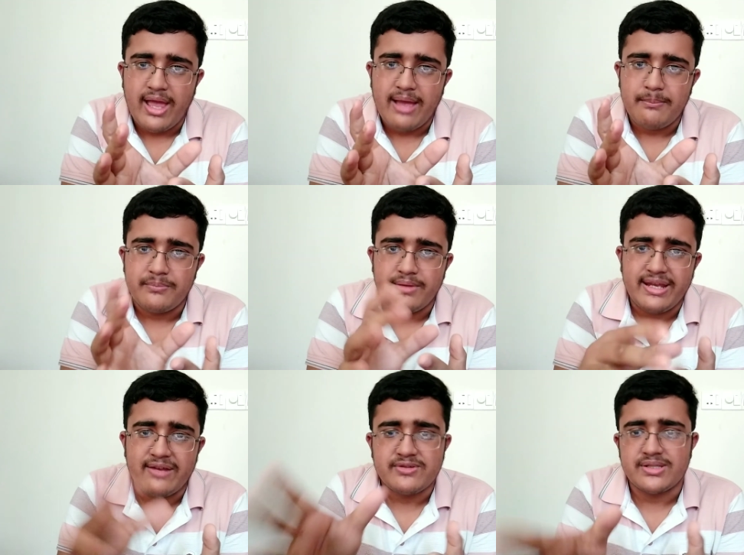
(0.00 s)
have
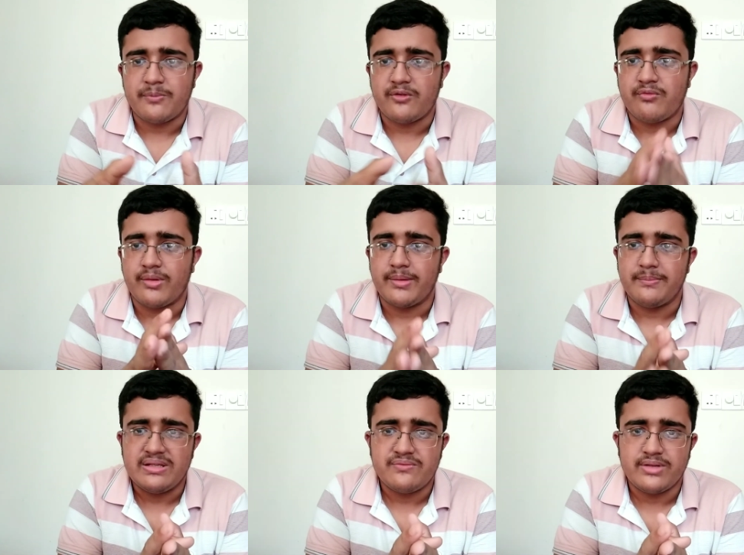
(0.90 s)
enough support from the
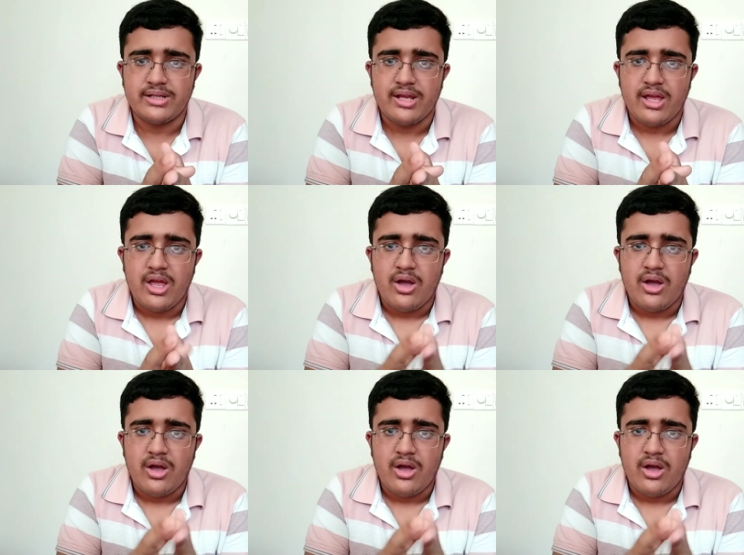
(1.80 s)
midfield